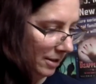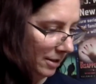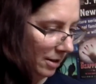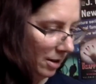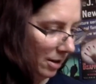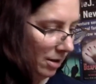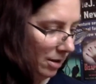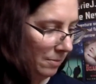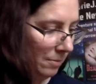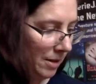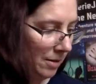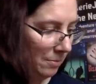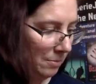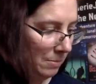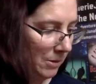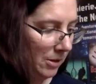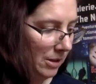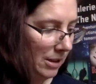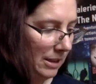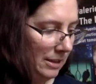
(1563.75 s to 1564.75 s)
talk about
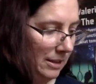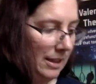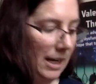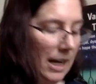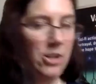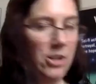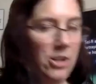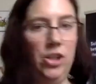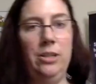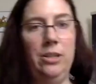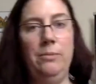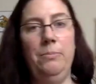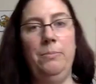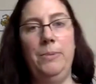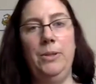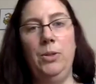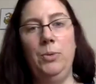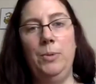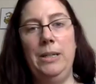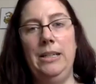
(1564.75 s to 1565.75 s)
building tension
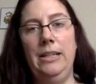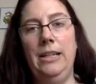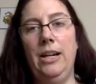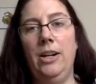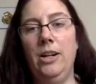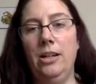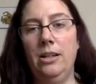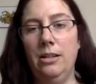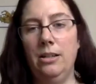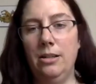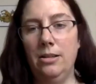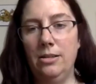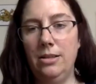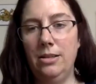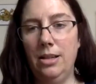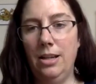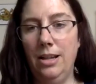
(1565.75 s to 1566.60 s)
between characters.